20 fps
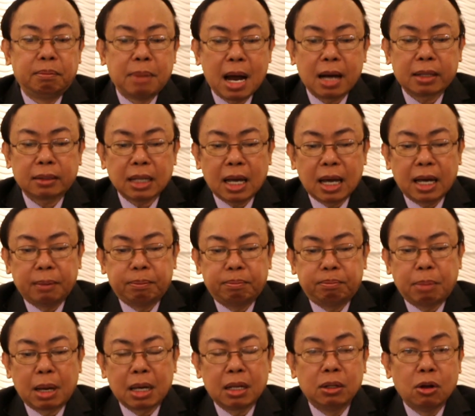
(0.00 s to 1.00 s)
backed
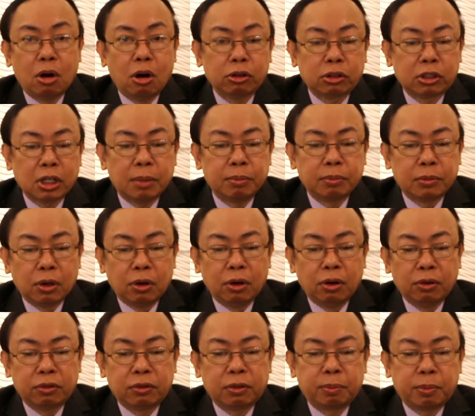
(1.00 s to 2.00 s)
up by long-term
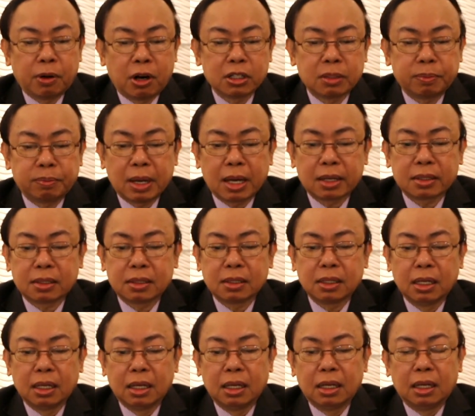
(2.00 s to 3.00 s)
growth
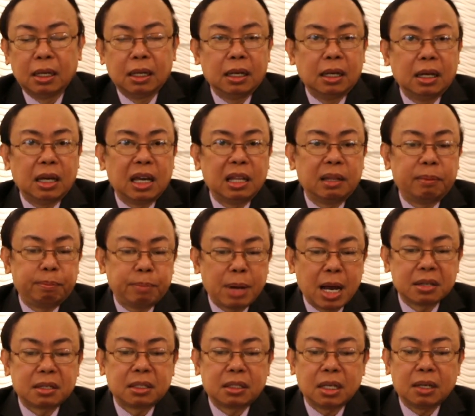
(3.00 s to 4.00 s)
prospects and
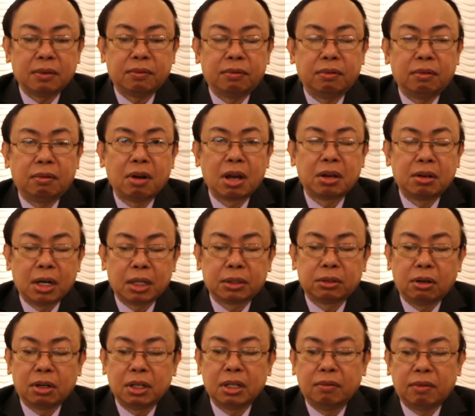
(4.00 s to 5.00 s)
positive
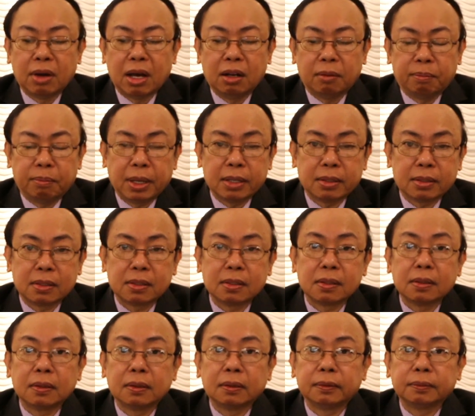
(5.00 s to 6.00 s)
regulatory developments.
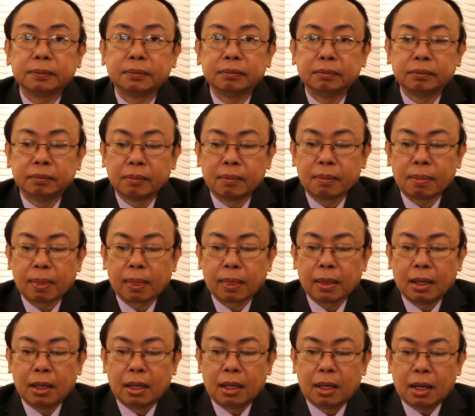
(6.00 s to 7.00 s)

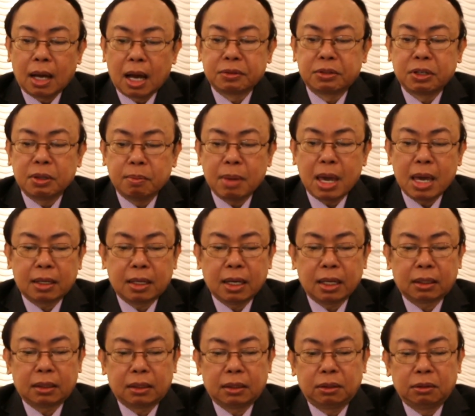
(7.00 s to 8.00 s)
As we make
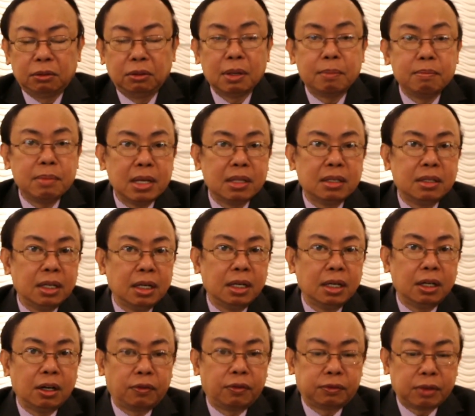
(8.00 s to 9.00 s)
it to the
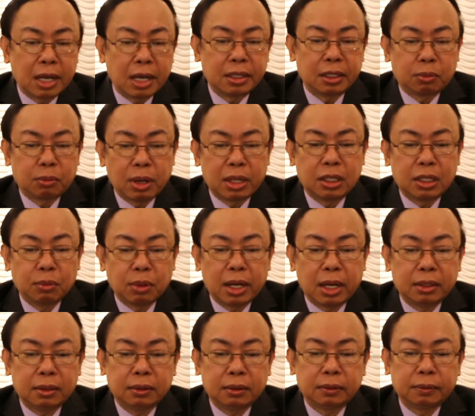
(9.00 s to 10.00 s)
mid-year of
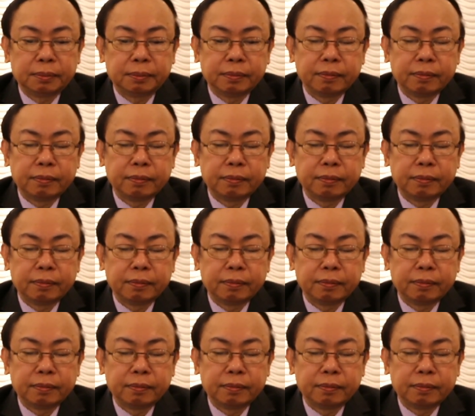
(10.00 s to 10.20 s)
2021,